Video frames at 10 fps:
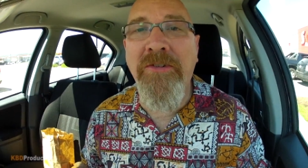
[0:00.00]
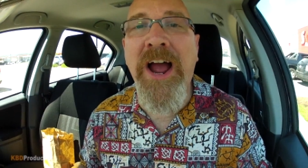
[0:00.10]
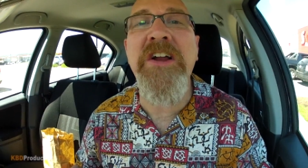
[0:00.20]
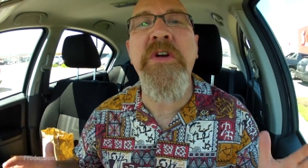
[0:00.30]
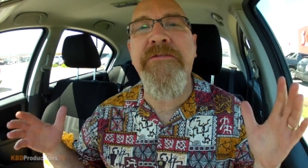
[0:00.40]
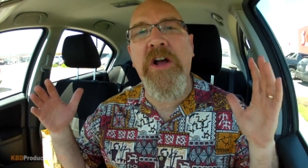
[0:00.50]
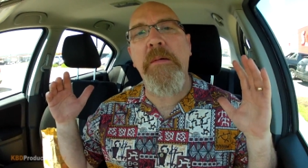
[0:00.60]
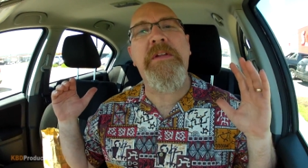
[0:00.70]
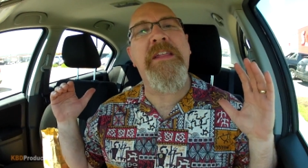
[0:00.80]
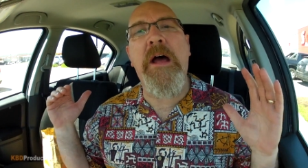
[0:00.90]
right, we've
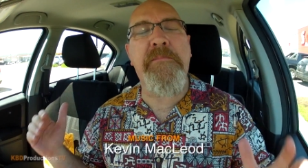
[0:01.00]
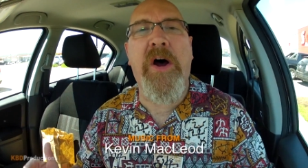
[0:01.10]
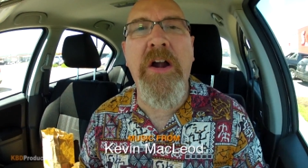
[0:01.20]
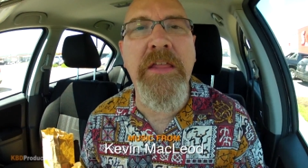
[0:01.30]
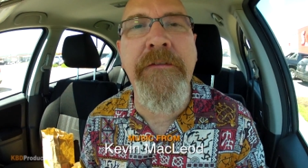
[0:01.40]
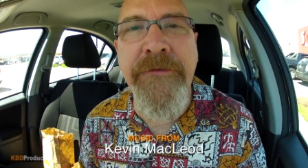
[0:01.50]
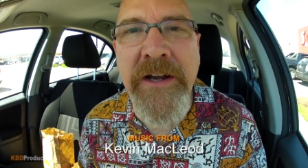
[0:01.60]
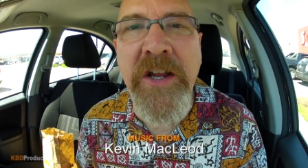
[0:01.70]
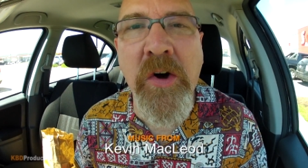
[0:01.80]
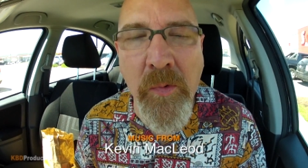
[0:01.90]
come to that part of the
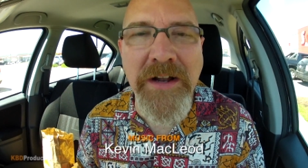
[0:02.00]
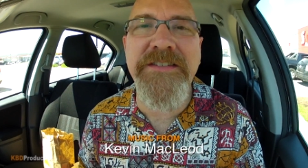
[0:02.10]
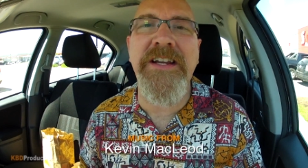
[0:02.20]
video once